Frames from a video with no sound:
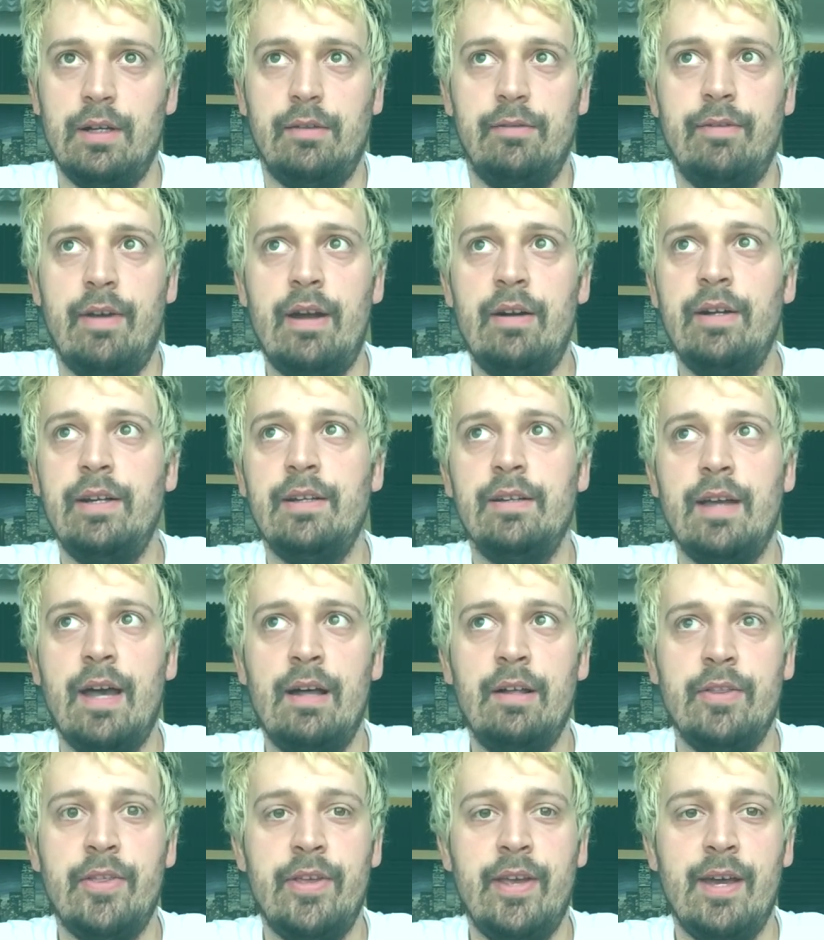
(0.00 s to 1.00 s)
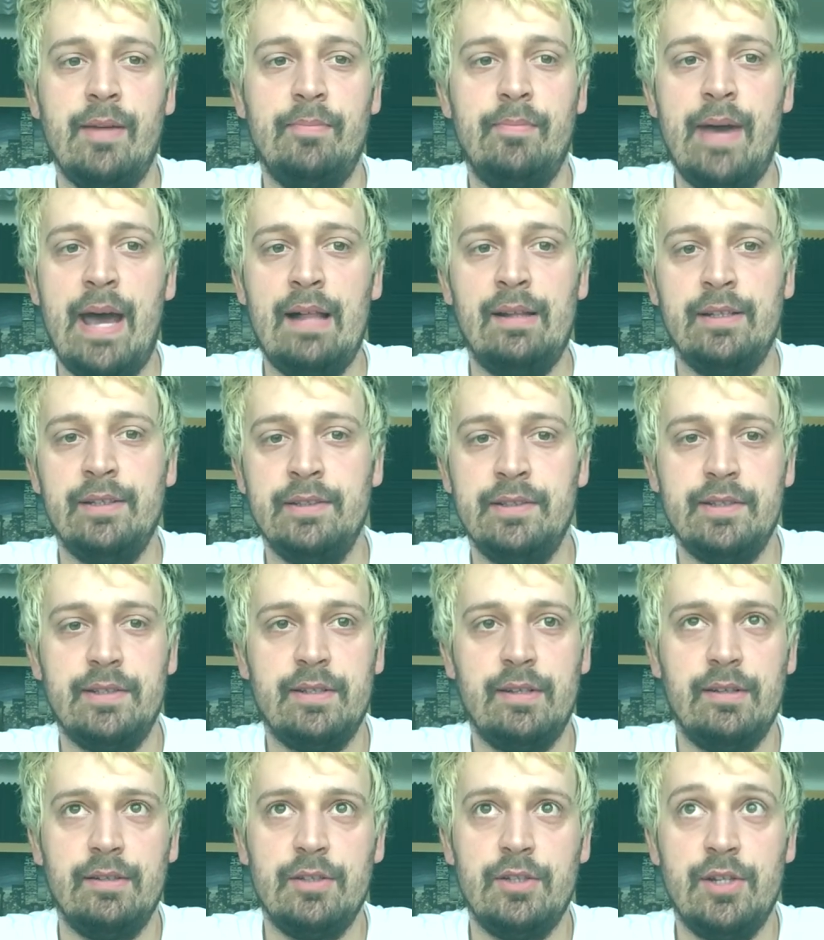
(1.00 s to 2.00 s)
very healthy and
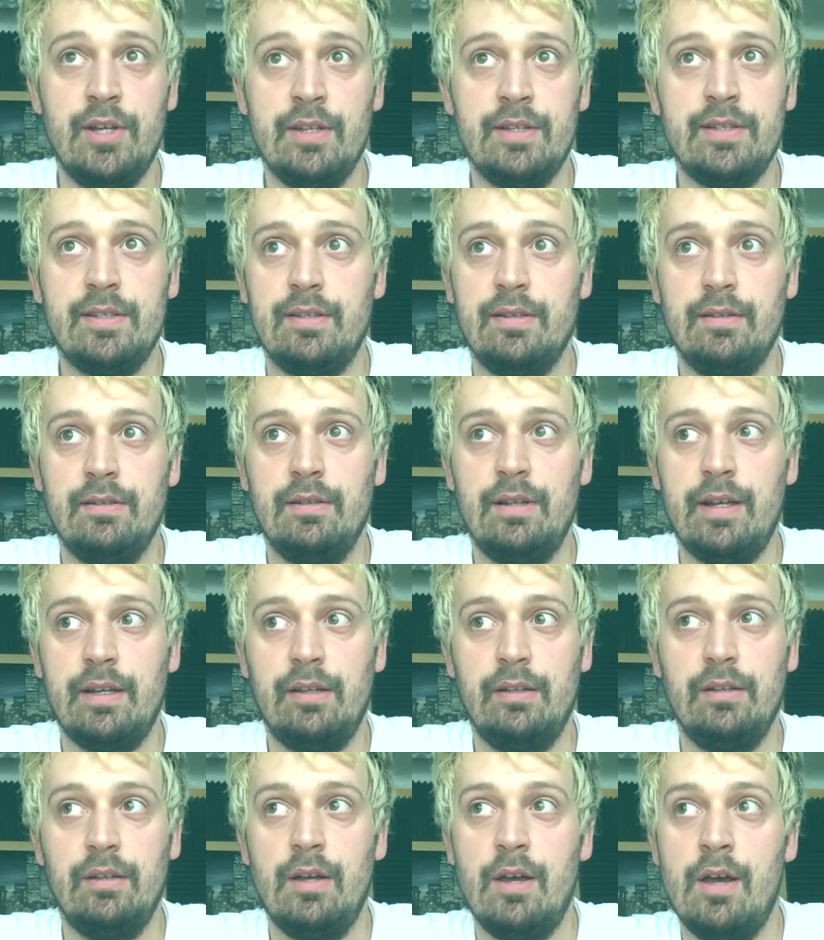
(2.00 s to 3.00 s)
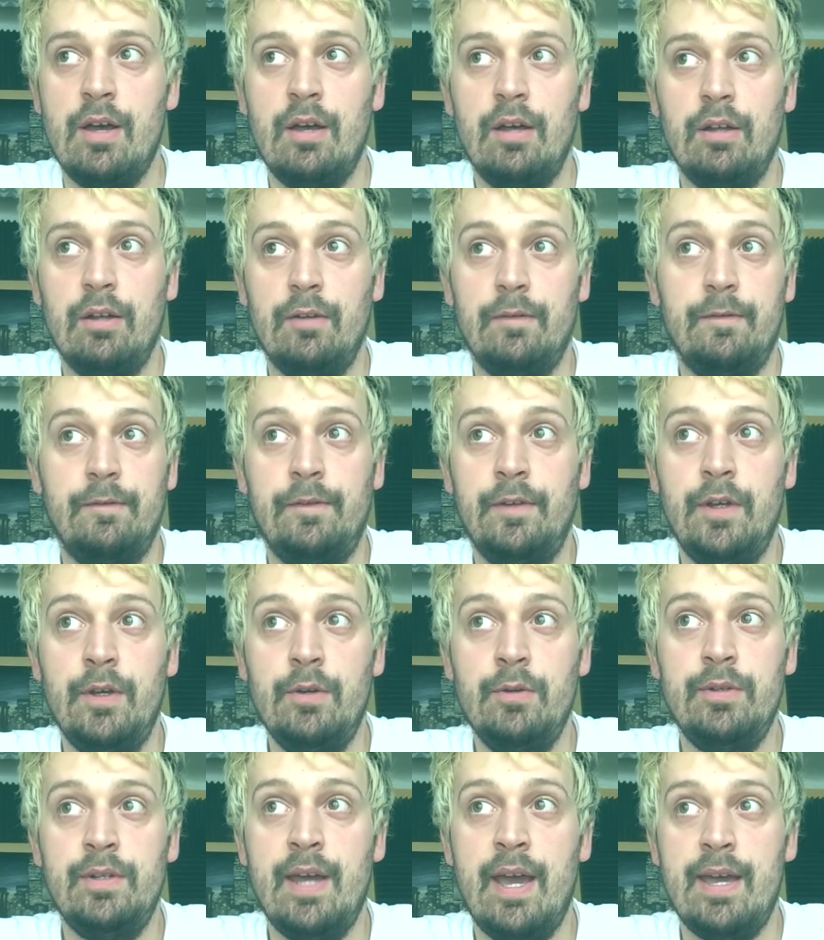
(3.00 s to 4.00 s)
balanced just like a
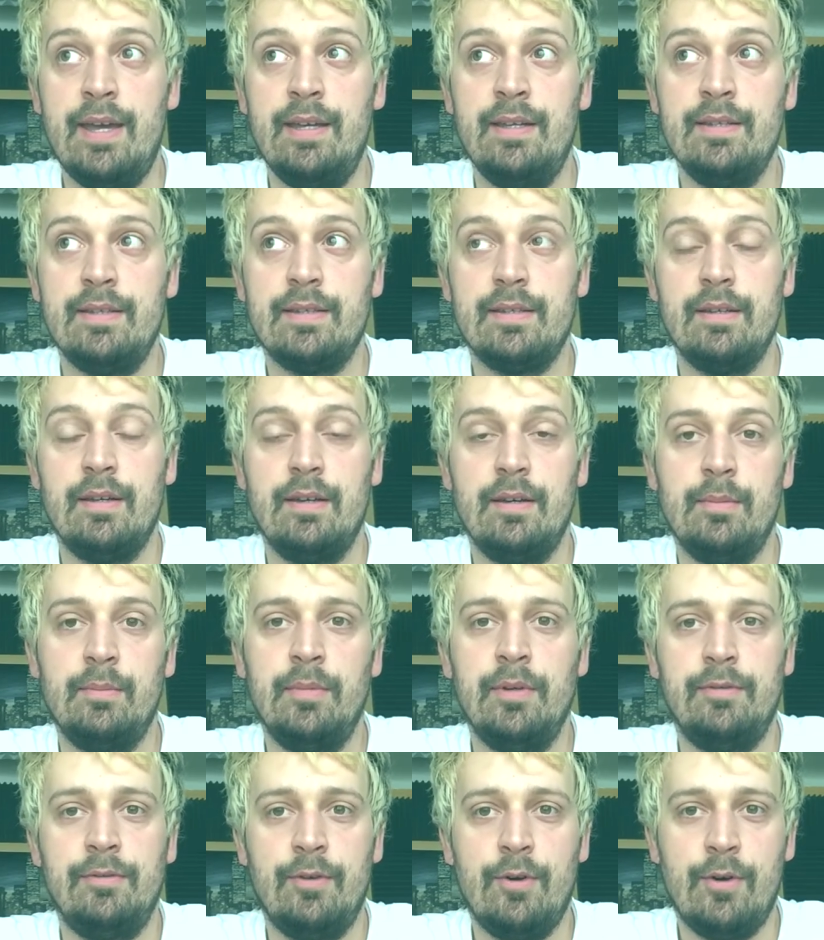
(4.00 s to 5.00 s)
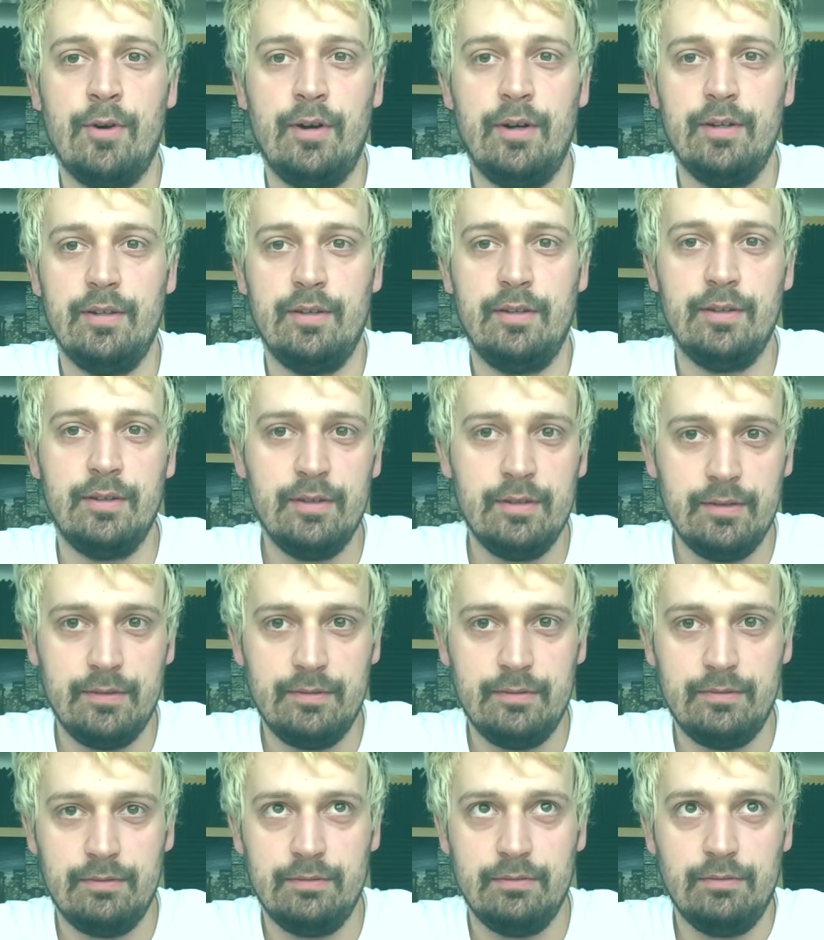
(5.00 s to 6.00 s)
few days before the
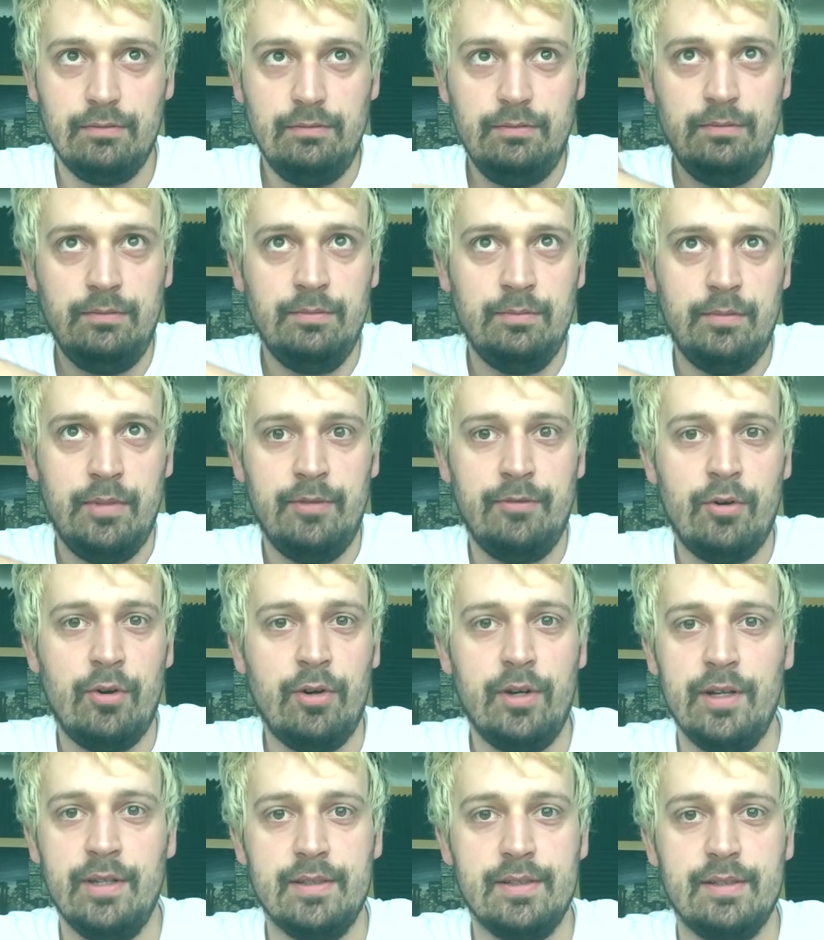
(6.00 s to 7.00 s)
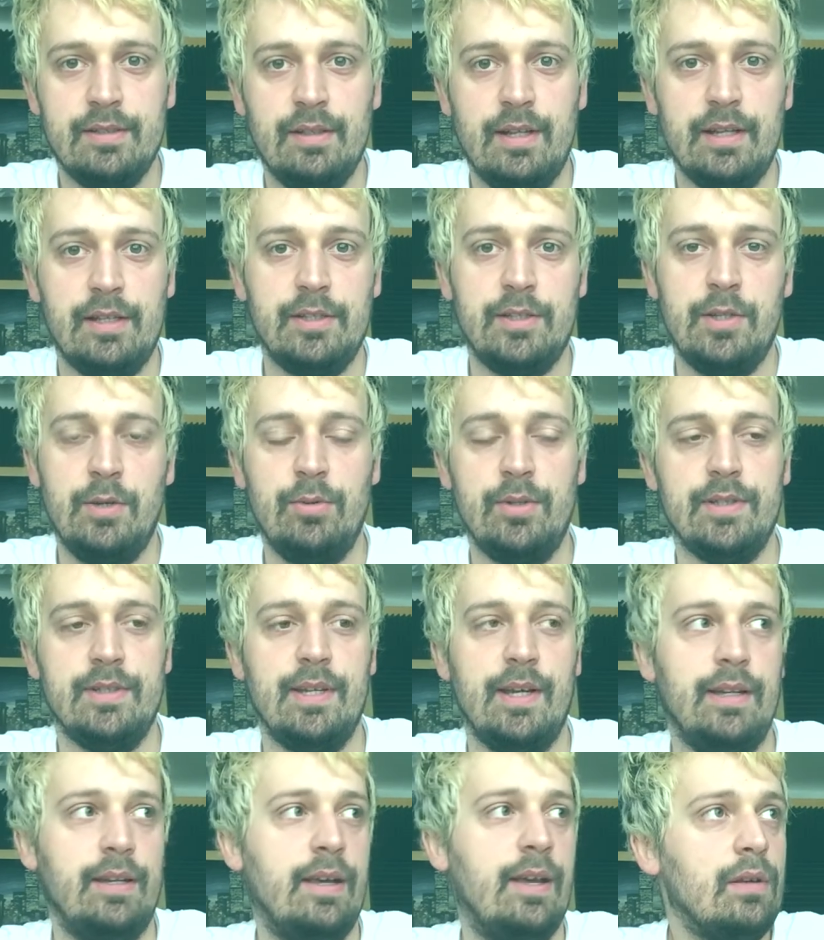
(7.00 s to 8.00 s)
before his
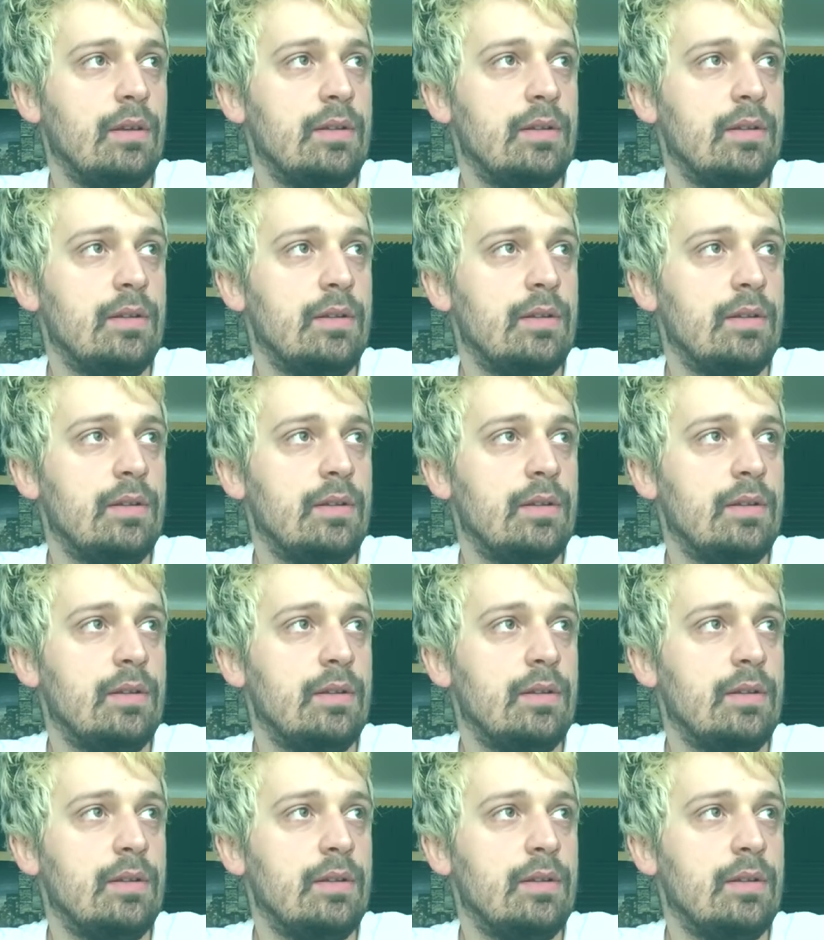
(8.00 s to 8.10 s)
suicide.